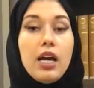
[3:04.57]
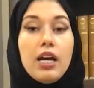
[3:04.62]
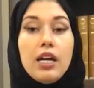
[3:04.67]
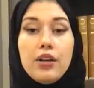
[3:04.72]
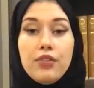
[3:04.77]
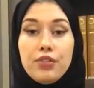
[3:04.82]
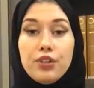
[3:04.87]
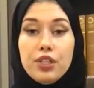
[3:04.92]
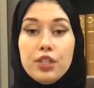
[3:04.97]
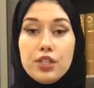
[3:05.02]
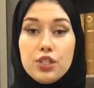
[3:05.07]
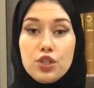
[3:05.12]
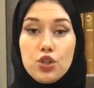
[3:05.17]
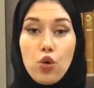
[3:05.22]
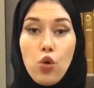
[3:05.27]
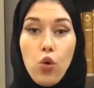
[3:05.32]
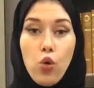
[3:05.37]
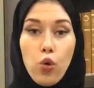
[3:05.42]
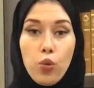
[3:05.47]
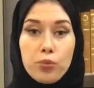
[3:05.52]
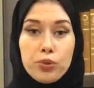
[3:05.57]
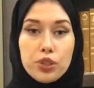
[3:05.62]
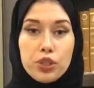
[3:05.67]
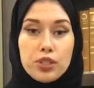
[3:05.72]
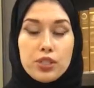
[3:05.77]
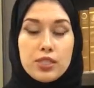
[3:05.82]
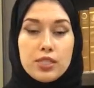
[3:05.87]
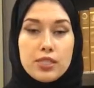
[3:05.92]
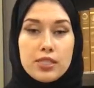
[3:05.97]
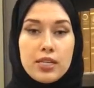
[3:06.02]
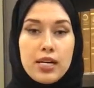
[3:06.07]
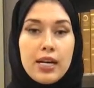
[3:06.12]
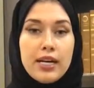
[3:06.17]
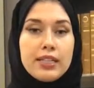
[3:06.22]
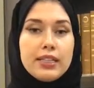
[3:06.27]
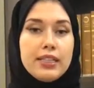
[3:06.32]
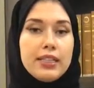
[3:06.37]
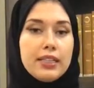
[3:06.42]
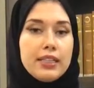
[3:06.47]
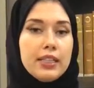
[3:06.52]
If these options
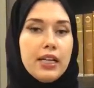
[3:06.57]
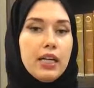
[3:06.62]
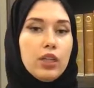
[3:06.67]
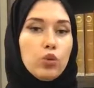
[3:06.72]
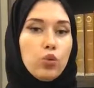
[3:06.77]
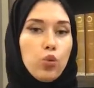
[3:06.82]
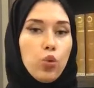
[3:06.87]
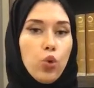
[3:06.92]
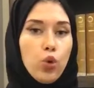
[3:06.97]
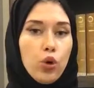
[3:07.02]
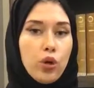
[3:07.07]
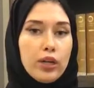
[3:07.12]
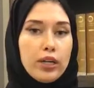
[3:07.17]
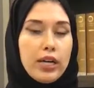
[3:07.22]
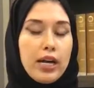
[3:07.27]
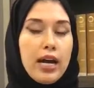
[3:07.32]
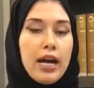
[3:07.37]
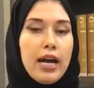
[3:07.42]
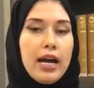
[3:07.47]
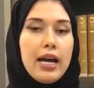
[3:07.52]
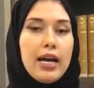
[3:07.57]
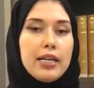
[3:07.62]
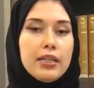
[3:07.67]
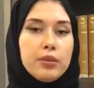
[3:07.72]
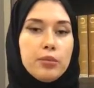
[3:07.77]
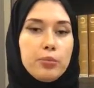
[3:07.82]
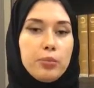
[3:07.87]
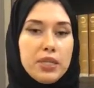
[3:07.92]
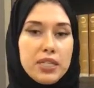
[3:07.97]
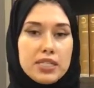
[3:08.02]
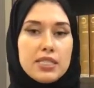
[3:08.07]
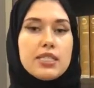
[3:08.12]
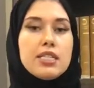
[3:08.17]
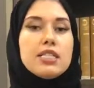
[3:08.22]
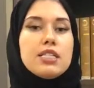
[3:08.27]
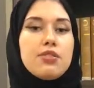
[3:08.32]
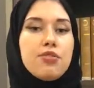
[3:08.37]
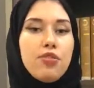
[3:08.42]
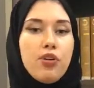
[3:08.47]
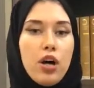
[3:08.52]
did not work and
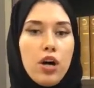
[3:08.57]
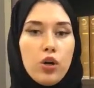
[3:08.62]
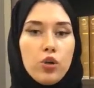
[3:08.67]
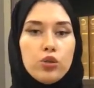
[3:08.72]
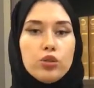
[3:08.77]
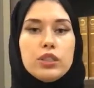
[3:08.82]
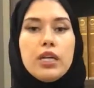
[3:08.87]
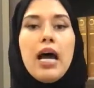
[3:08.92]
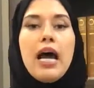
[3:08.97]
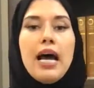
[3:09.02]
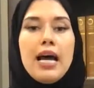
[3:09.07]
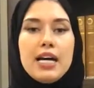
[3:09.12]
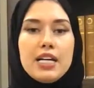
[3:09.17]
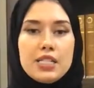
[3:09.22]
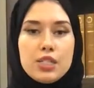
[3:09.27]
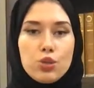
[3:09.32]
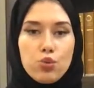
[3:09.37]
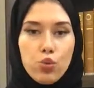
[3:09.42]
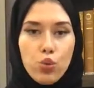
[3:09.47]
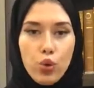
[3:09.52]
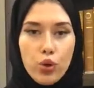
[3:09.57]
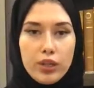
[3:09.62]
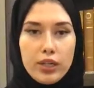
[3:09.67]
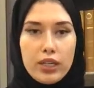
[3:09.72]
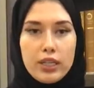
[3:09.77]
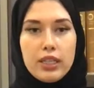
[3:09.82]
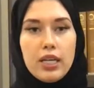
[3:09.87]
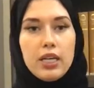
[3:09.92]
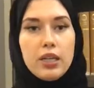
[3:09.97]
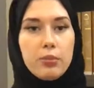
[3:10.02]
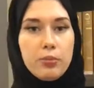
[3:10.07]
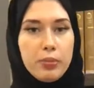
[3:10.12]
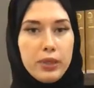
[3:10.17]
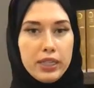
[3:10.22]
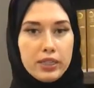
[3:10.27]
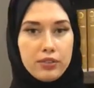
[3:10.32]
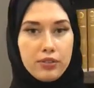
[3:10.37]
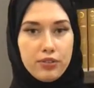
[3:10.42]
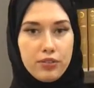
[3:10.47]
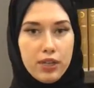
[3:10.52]
business found as working in
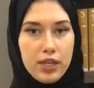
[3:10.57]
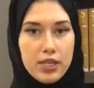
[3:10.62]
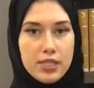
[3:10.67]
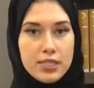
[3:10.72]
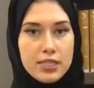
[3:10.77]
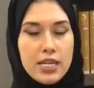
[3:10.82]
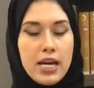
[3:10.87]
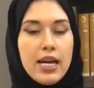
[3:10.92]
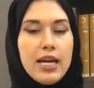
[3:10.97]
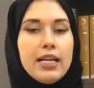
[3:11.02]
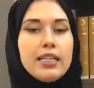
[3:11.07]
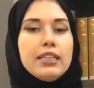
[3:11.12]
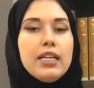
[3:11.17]
bad faith,